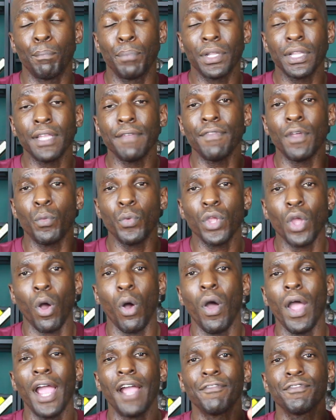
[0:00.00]
believe that we
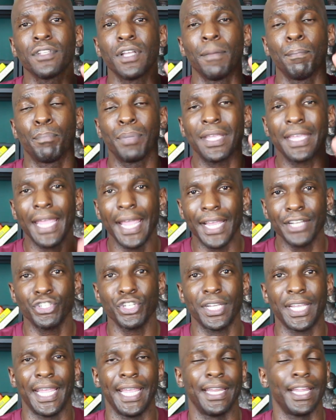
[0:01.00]
all have to be
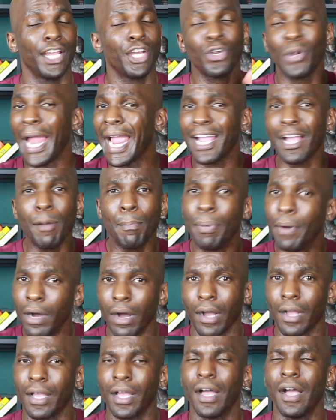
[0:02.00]
educated. Crack a
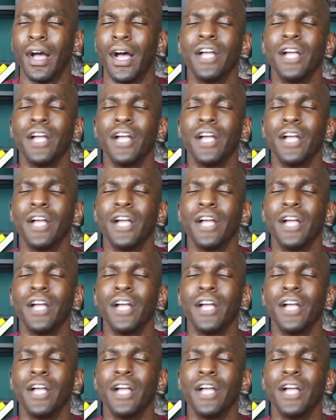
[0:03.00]
book.